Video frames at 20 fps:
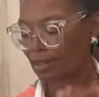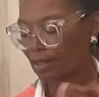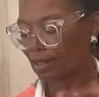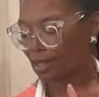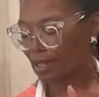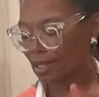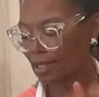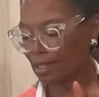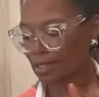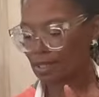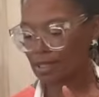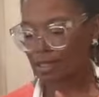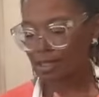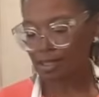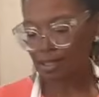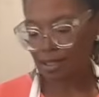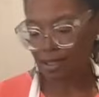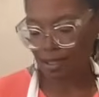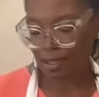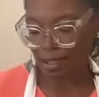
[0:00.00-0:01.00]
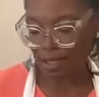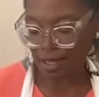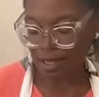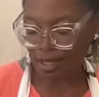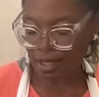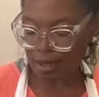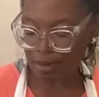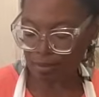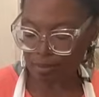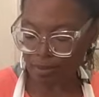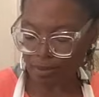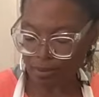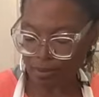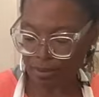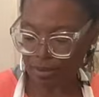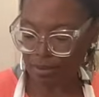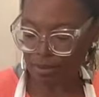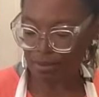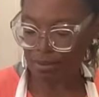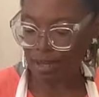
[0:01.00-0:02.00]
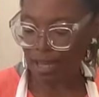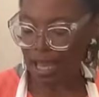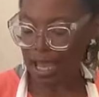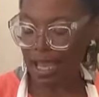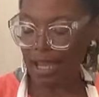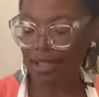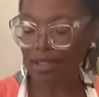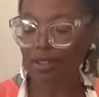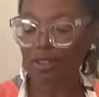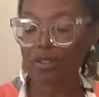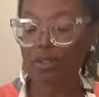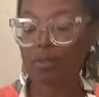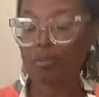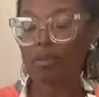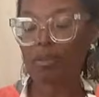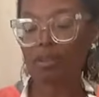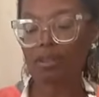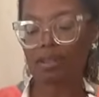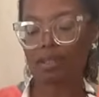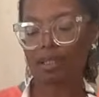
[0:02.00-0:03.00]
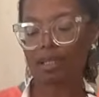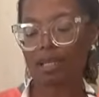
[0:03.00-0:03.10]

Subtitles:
in addition to that, I'm going to add cumin,